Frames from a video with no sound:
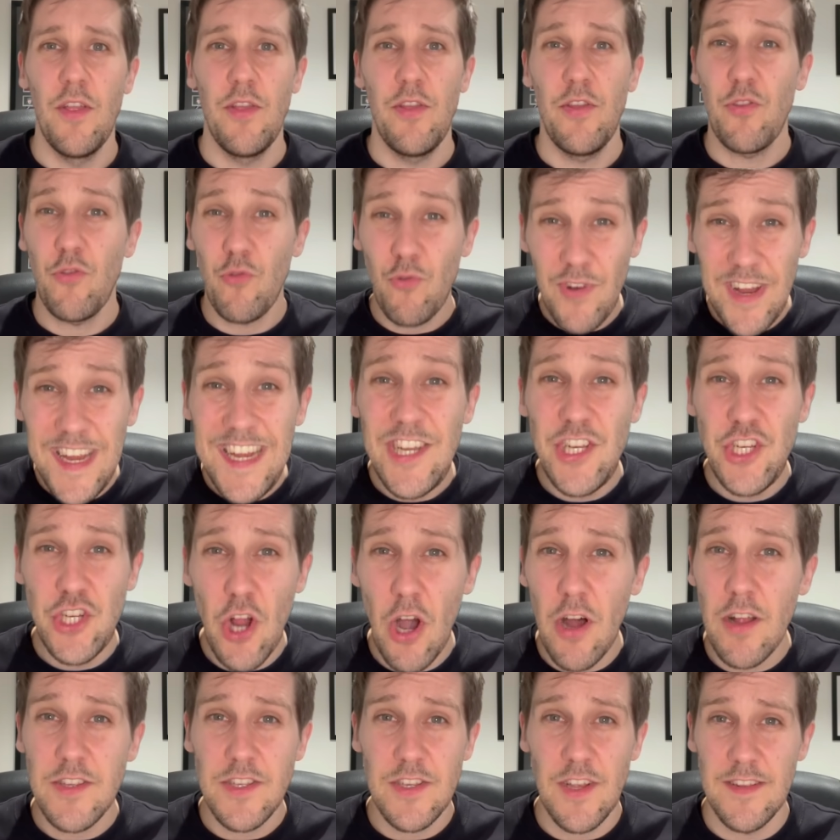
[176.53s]
3
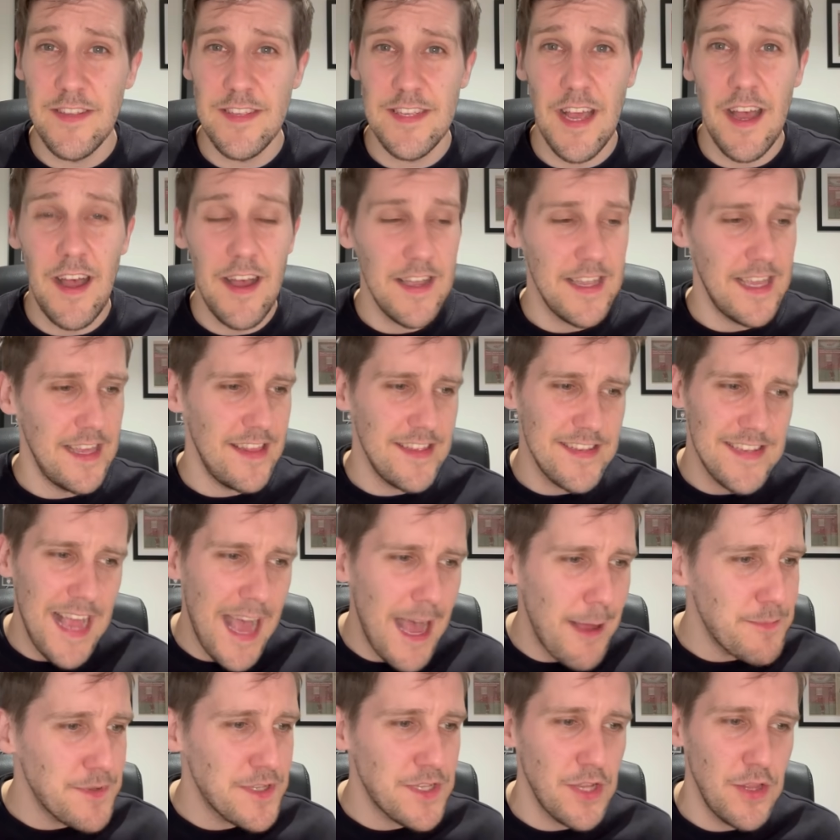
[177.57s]
shots on target. That's
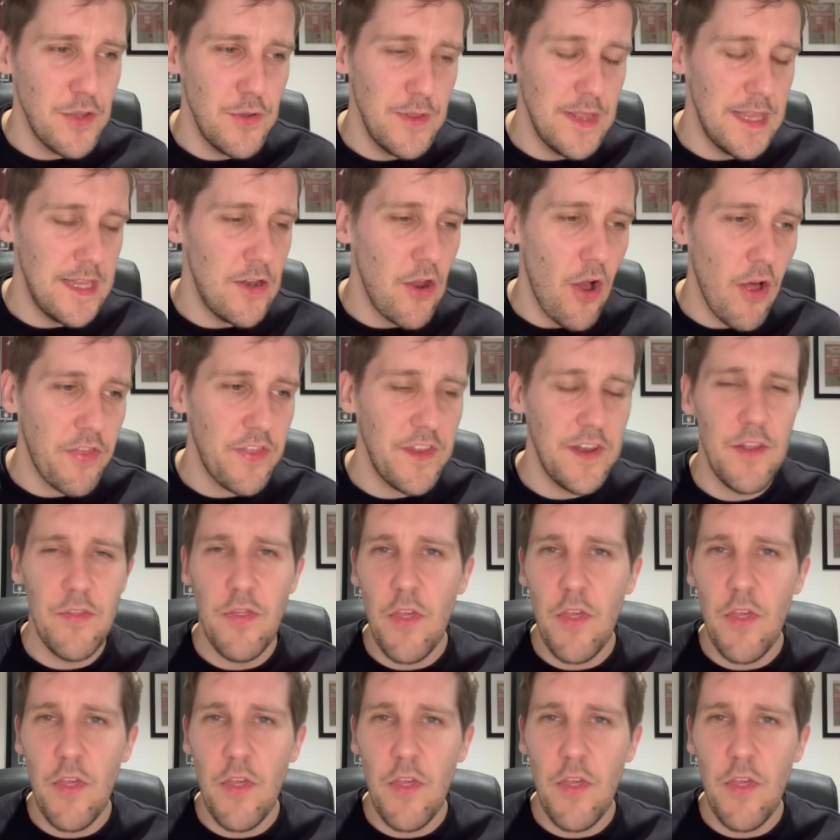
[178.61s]
absolutely nothing.